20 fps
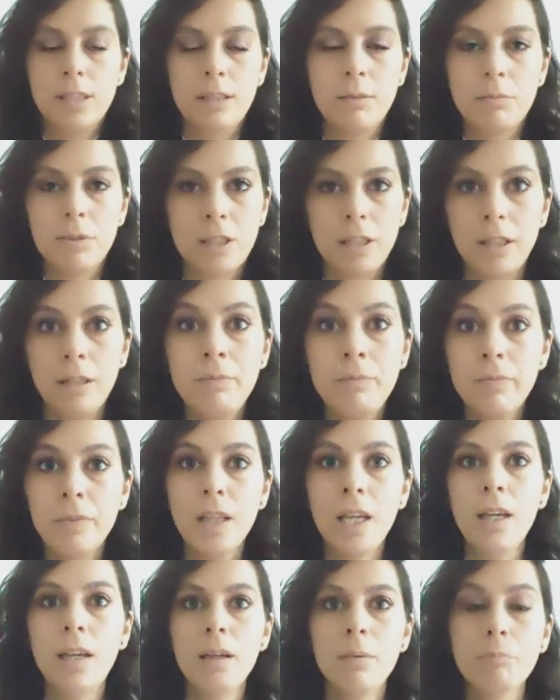some time,
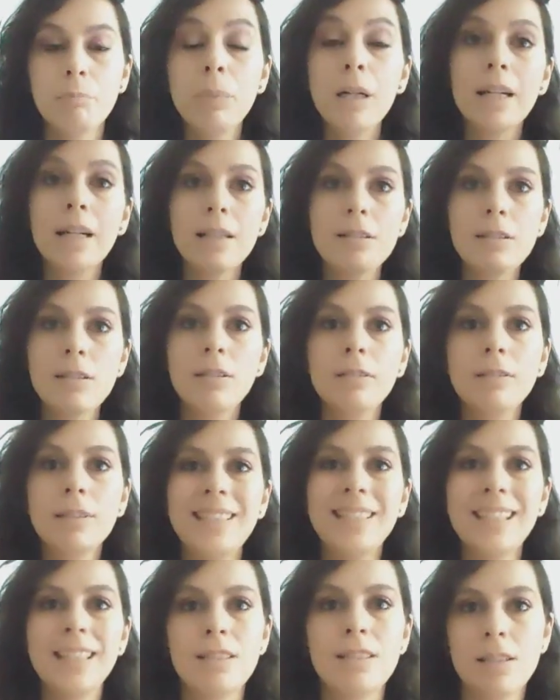but I
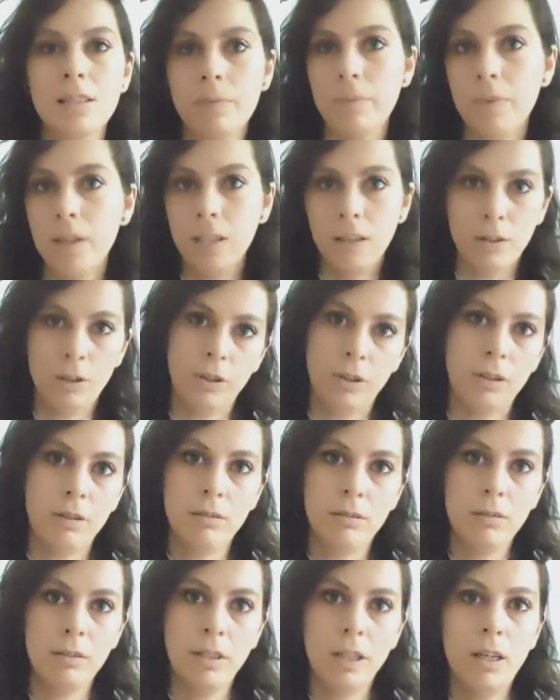still did something
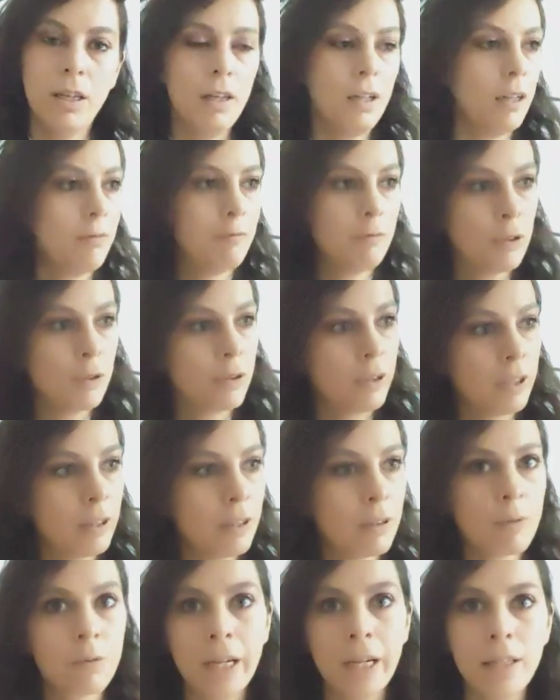good. If you're
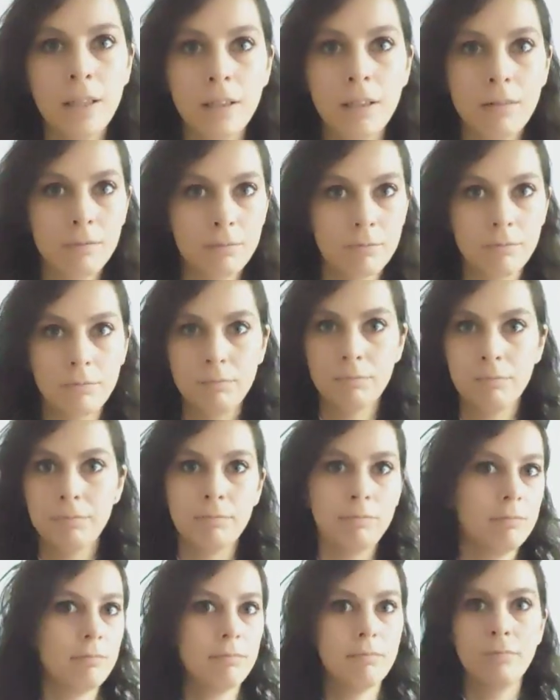in the writing
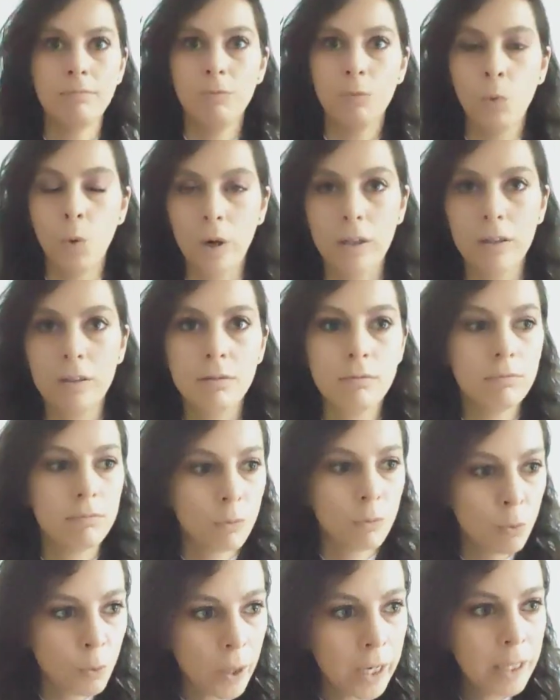work,
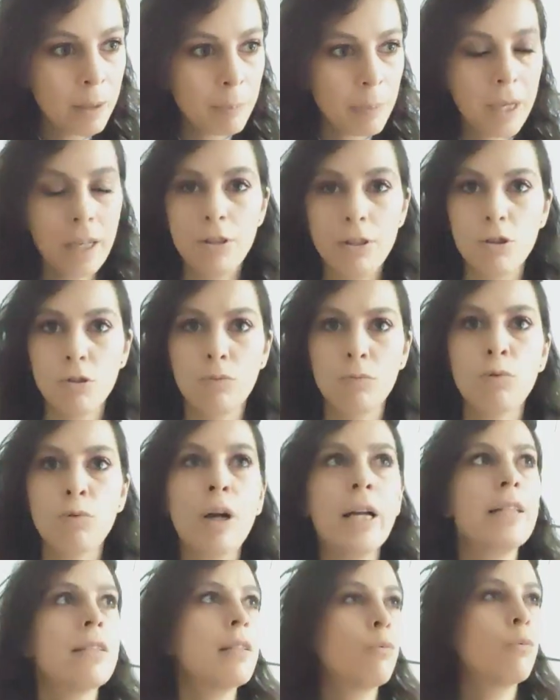write a page,
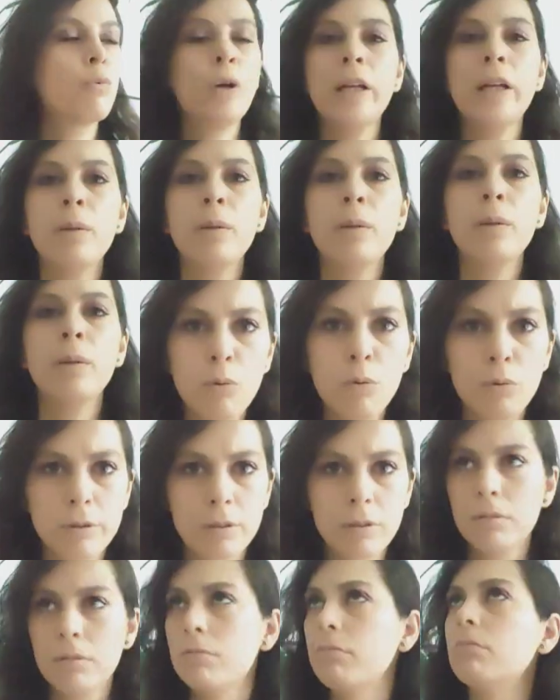write a
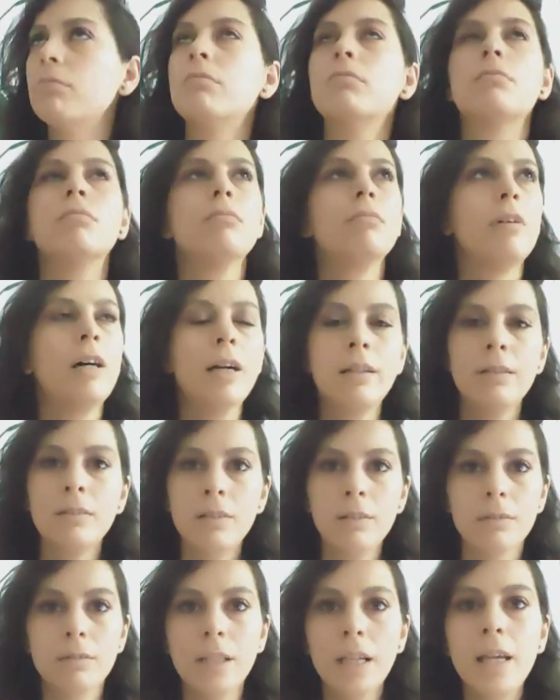post, I
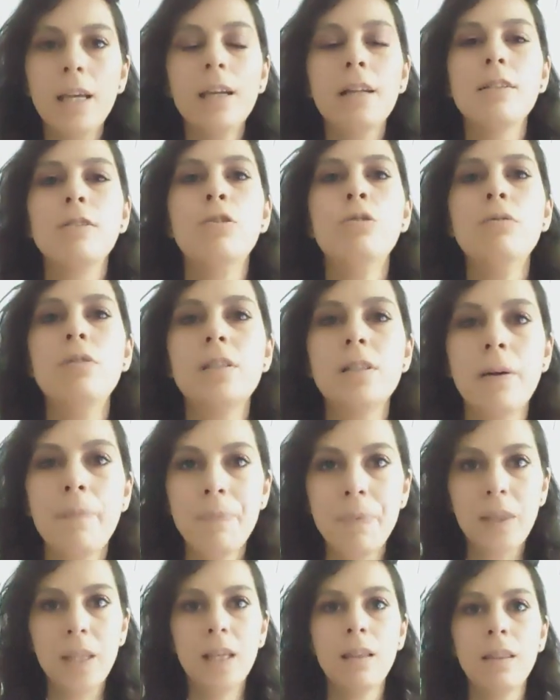don't know. Do
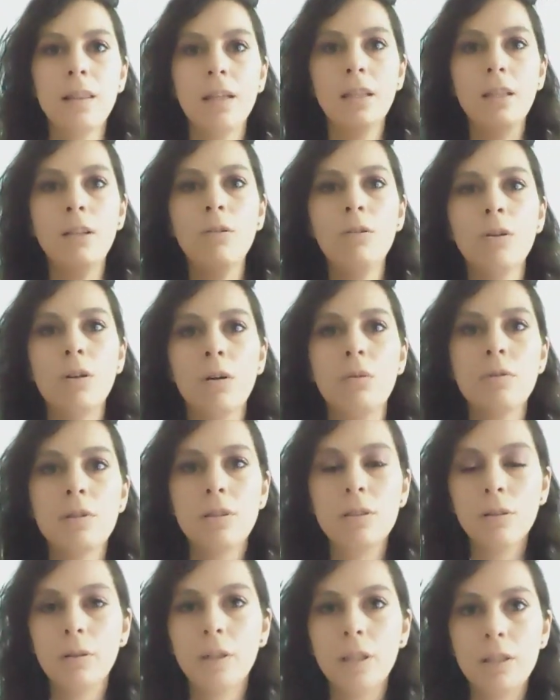something that you know
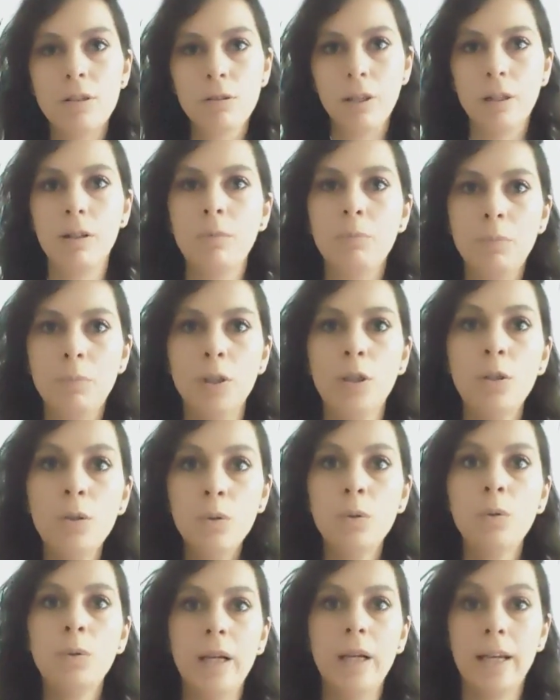is going to help
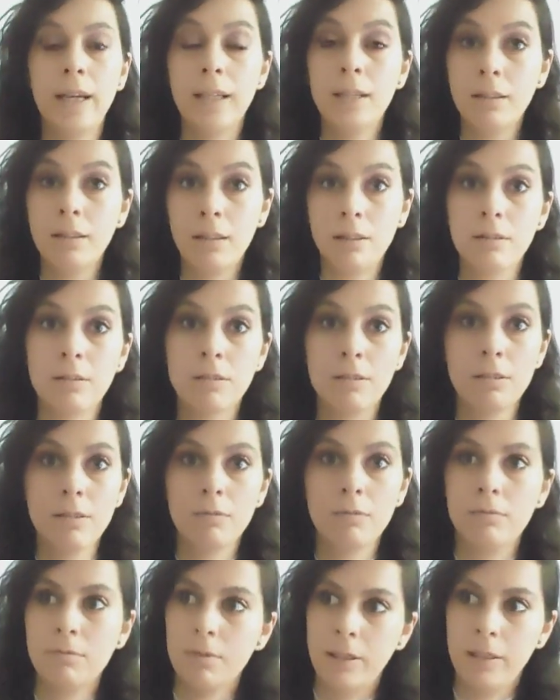you and
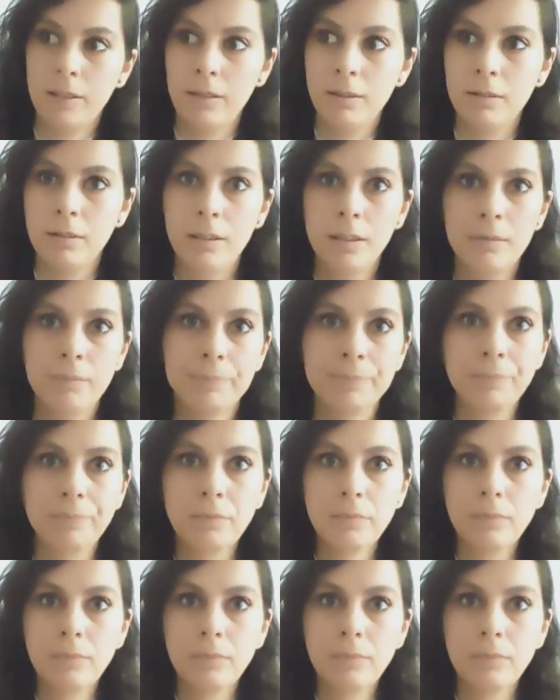others, ideally.